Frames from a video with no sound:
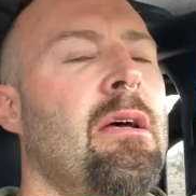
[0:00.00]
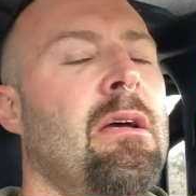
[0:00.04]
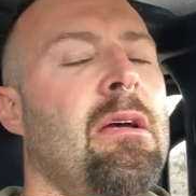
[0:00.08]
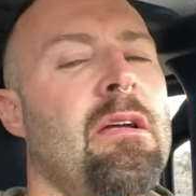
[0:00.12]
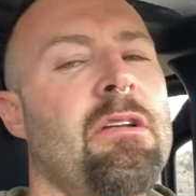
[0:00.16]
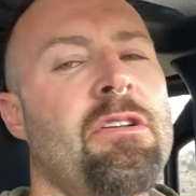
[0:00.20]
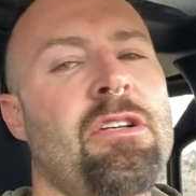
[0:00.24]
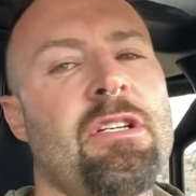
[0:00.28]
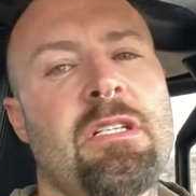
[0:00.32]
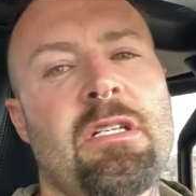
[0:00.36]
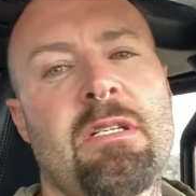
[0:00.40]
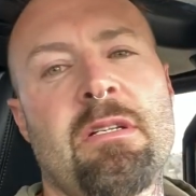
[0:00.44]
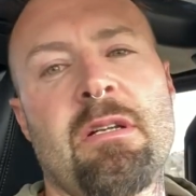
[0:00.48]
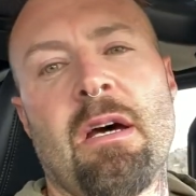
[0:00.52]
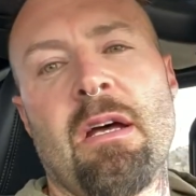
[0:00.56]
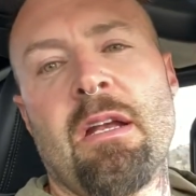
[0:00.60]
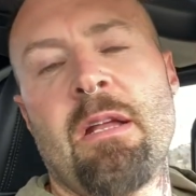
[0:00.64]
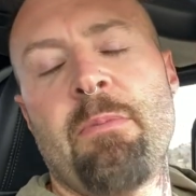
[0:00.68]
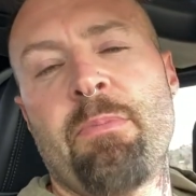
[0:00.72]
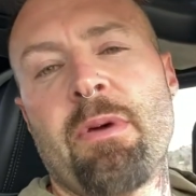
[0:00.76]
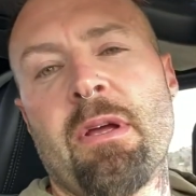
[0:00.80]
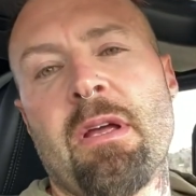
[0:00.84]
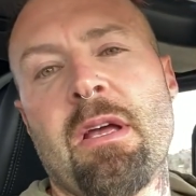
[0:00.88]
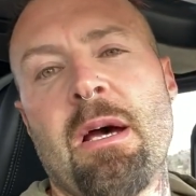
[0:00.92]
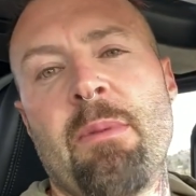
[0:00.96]
it just
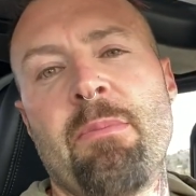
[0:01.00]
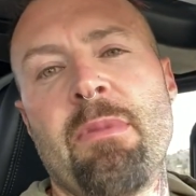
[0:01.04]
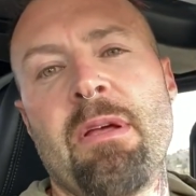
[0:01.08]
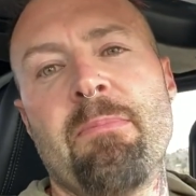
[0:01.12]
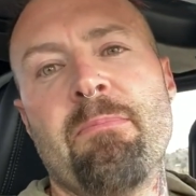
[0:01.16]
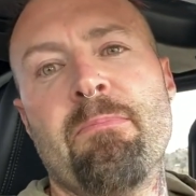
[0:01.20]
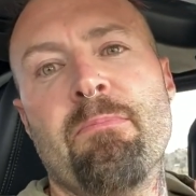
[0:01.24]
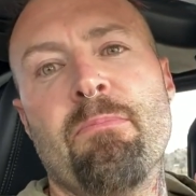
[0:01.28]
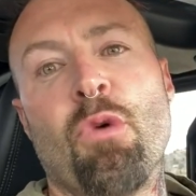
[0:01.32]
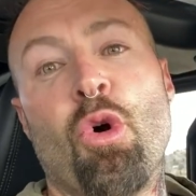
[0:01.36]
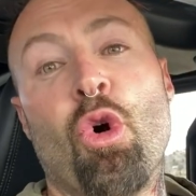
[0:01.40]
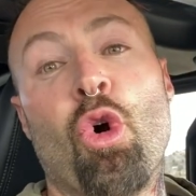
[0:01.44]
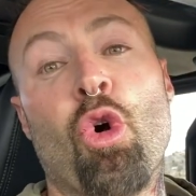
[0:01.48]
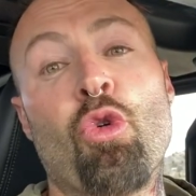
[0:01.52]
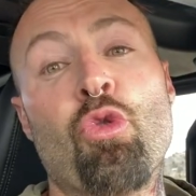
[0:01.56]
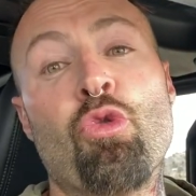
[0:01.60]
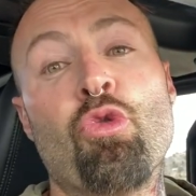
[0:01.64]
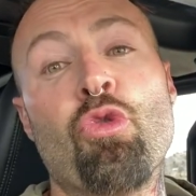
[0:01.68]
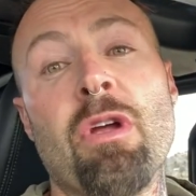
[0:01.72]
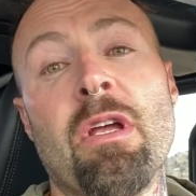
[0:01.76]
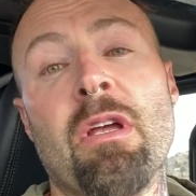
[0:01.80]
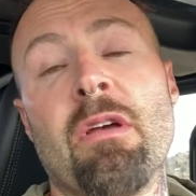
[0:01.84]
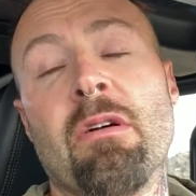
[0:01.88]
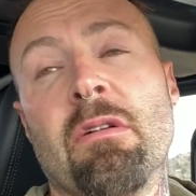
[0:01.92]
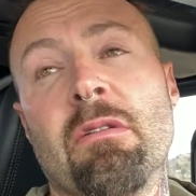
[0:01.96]
started becoming more
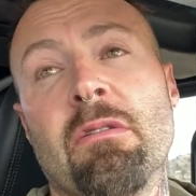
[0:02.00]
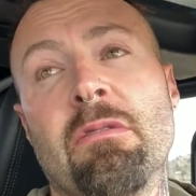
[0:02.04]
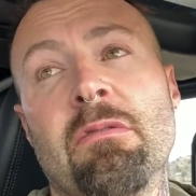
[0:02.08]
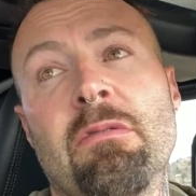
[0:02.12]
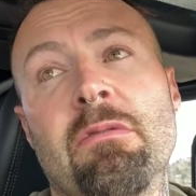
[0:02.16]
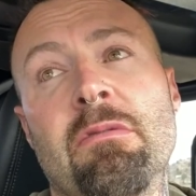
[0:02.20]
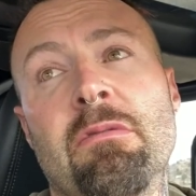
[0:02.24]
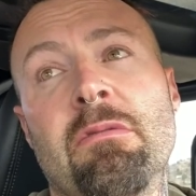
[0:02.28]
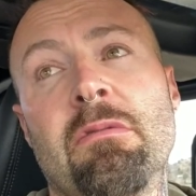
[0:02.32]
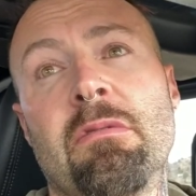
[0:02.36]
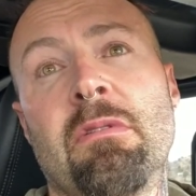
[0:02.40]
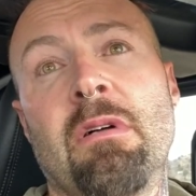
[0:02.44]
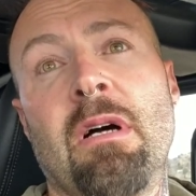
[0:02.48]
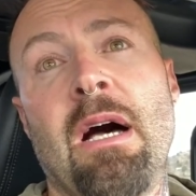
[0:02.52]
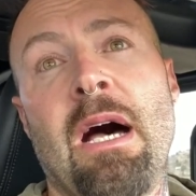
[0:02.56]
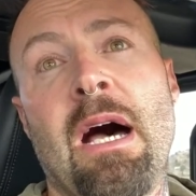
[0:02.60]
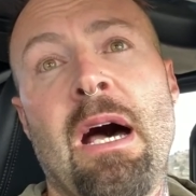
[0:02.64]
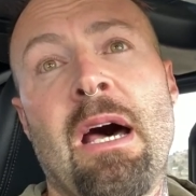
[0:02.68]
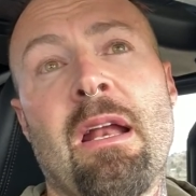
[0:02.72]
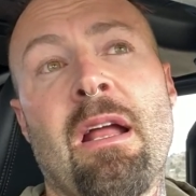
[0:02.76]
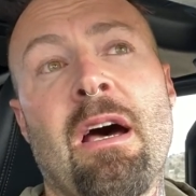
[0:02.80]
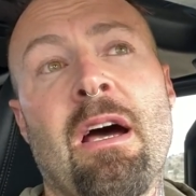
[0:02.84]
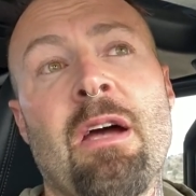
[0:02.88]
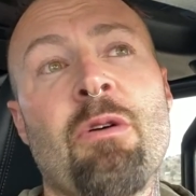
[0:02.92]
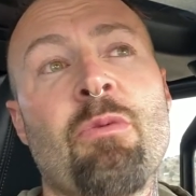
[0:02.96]
real
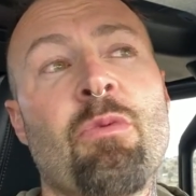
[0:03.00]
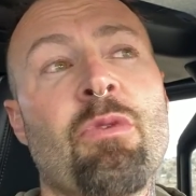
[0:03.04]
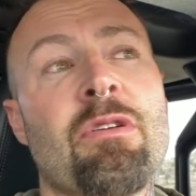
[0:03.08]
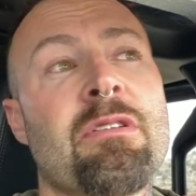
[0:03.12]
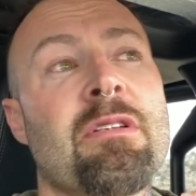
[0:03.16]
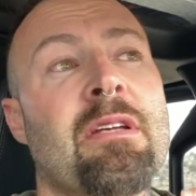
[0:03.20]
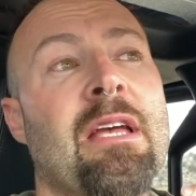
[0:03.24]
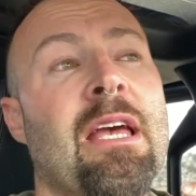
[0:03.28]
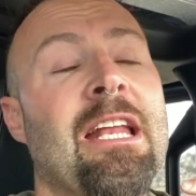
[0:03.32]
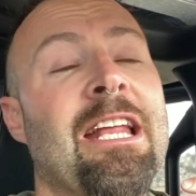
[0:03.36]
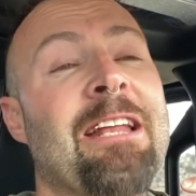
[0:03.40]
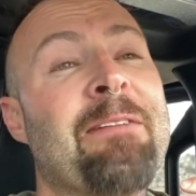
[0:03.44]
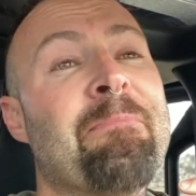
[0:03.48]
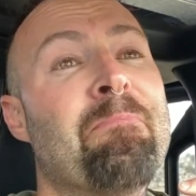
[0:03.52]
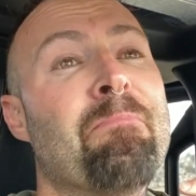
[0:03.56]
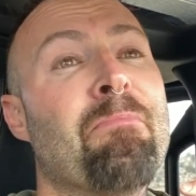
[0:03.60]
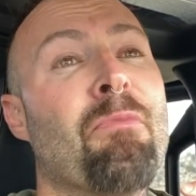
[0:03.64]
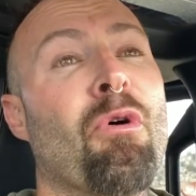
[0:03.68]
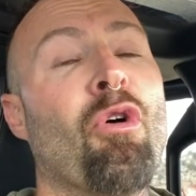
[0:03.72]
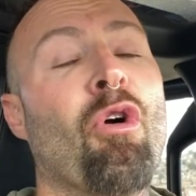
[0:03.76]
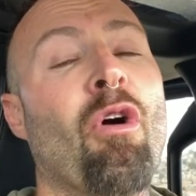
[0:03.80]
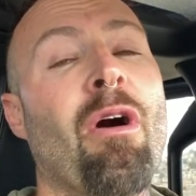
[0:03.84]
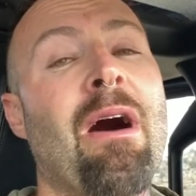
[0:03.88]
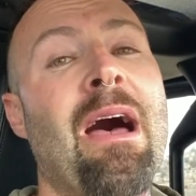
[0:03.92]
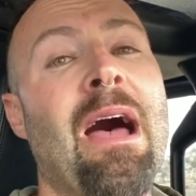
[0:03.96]
and I was getting
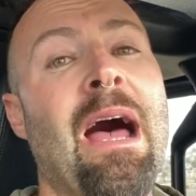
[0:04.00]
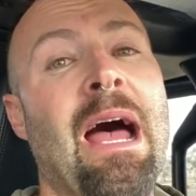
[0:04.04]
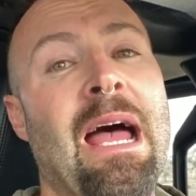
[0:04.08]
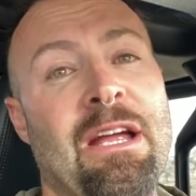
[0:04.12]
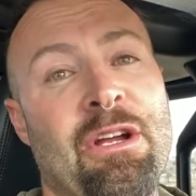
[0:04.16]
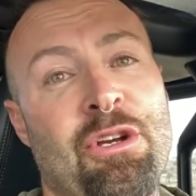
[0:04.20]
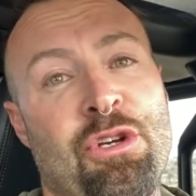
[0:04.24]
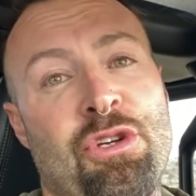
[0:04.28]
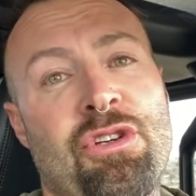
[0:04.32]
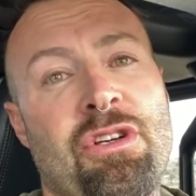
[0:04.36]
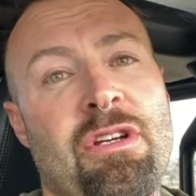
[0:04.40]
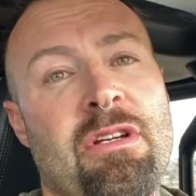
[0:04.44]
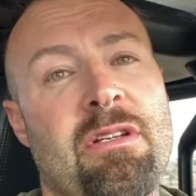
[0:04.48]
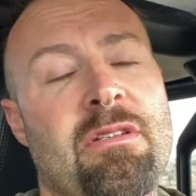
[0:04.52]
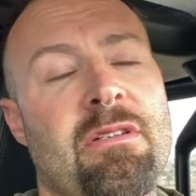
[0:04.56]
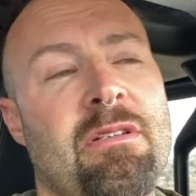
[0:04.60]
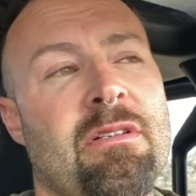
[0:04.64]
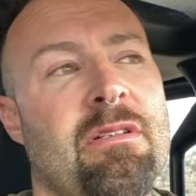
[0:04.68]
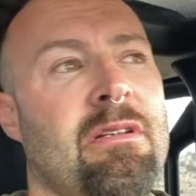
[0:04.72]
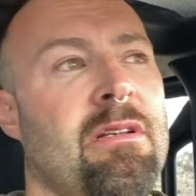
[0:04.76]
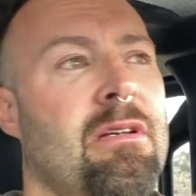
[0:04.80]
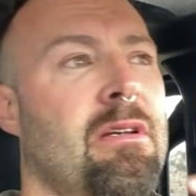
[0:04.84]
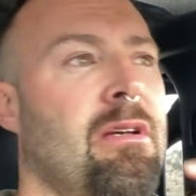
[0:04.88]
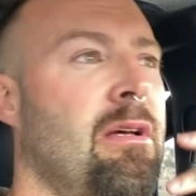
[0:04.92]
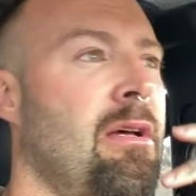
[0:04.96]
more
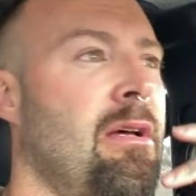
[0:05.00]
anxious.